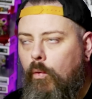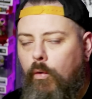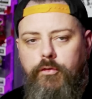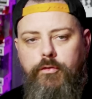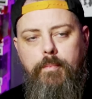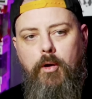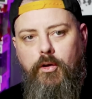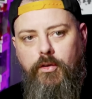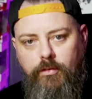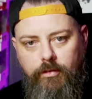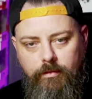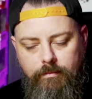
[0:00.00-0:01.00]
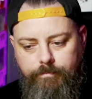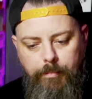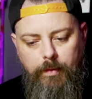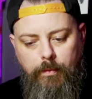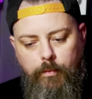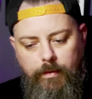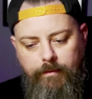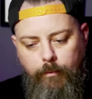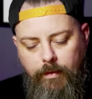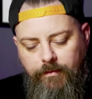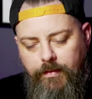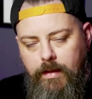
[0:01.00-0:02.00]
what's the point? But
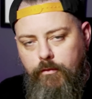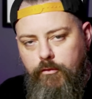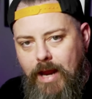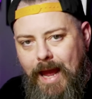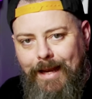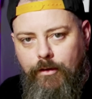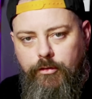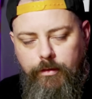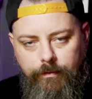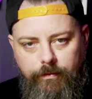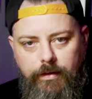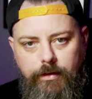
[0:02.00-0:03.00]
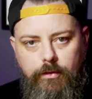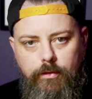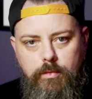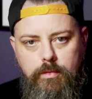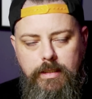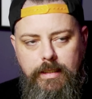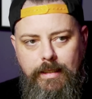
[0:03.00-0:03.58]
with their reaction video,